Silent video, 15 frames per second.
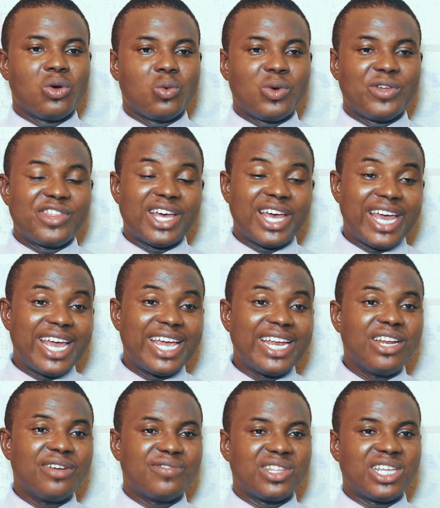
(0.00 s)
With the
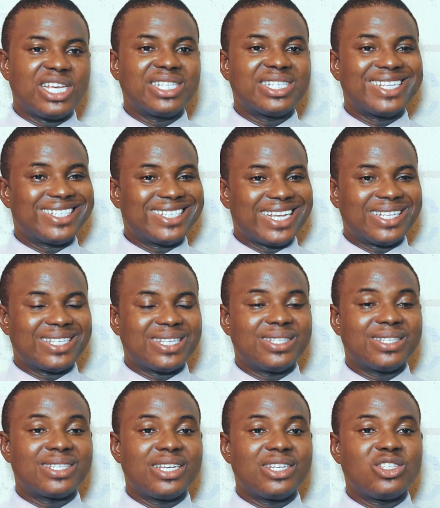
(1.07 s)
aid of these
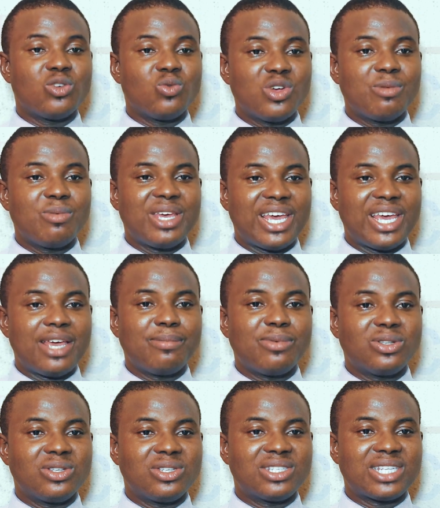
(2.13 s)
sentences, you will be
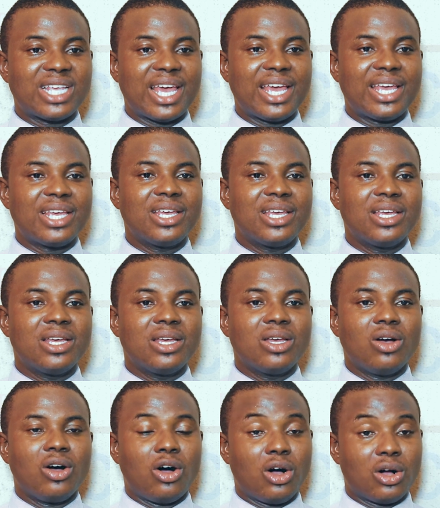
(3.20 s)
able to say
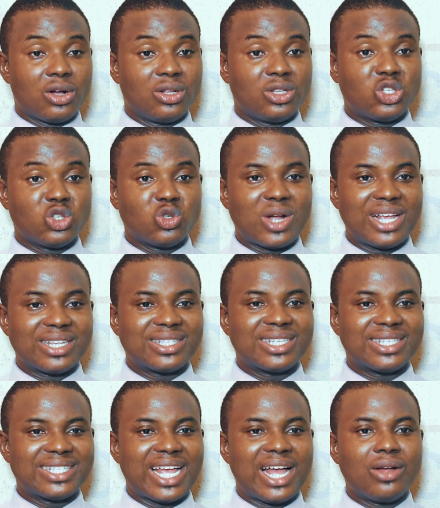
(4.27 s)
or
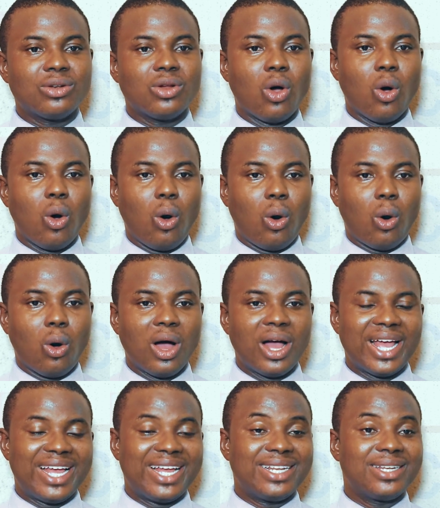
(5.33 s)
contrast sound o
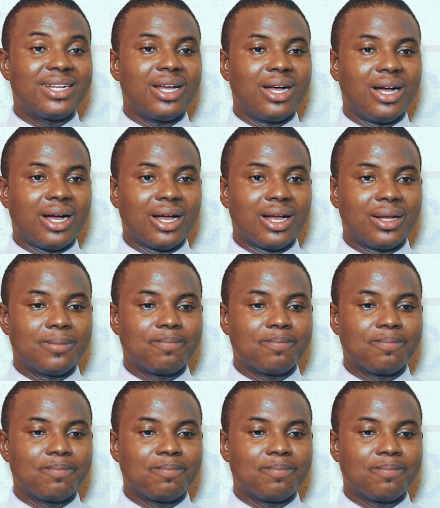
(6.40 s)
and a.